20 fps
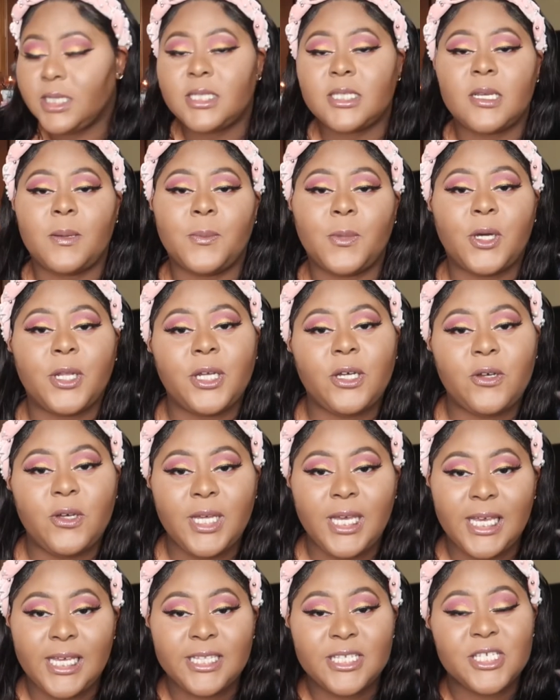So I'm gonna go
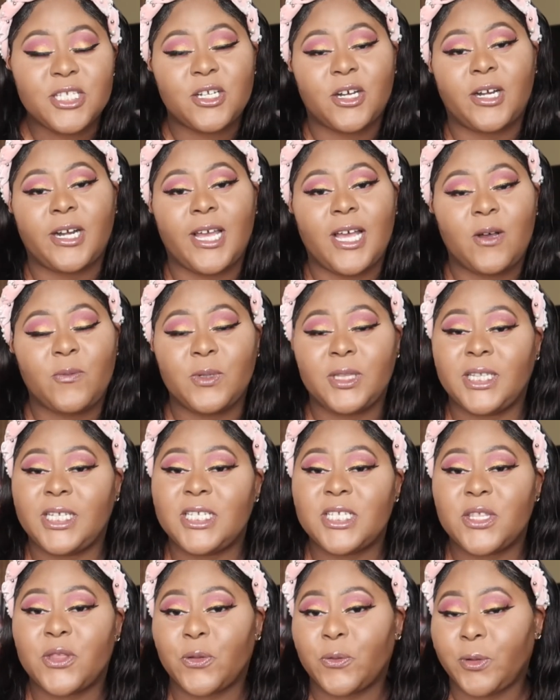ahead and start out with
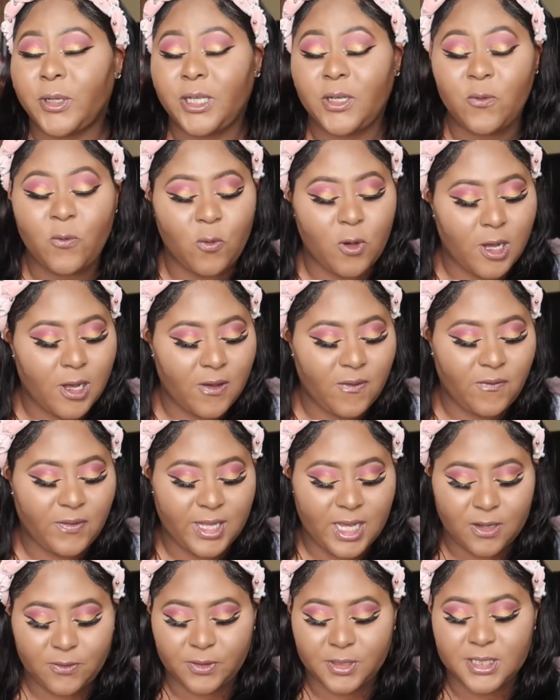these three
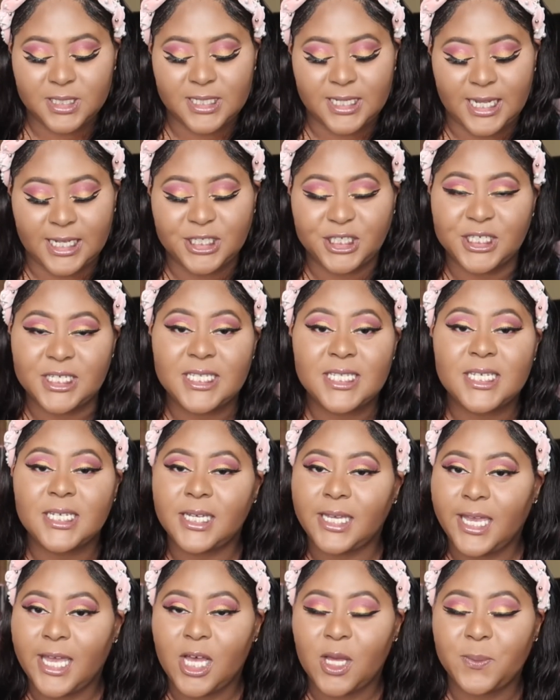wallflowers that I just
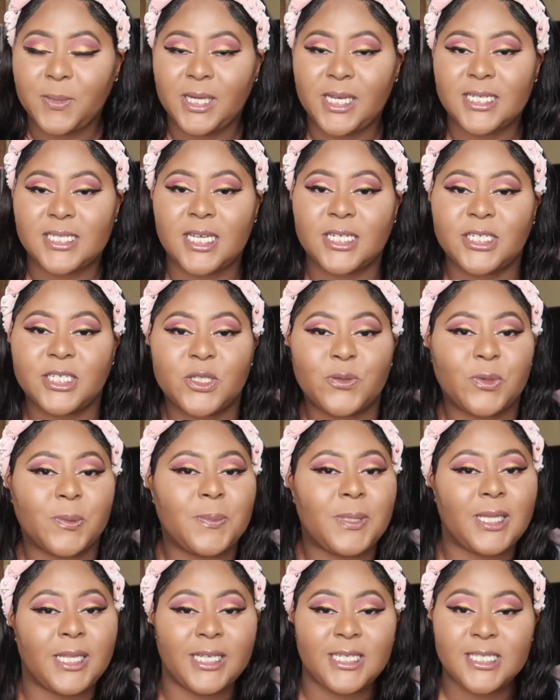took out because I just
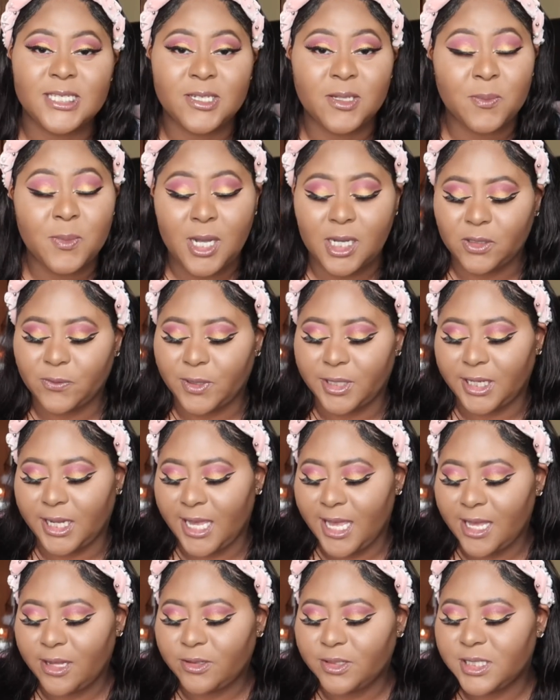replaced them all around the
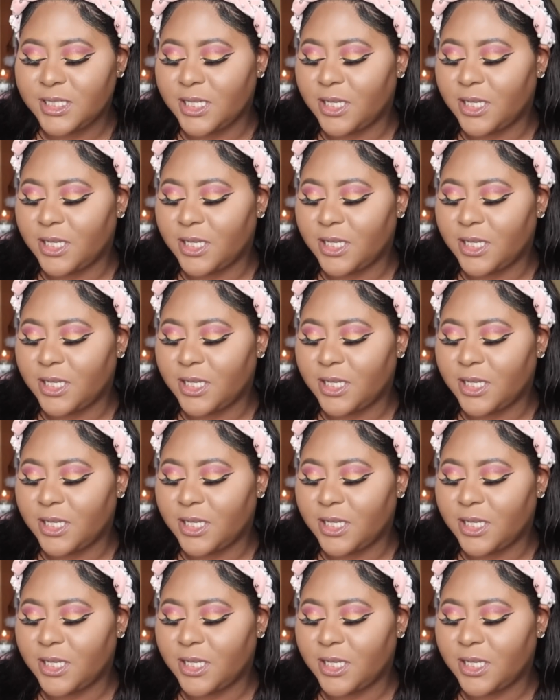house.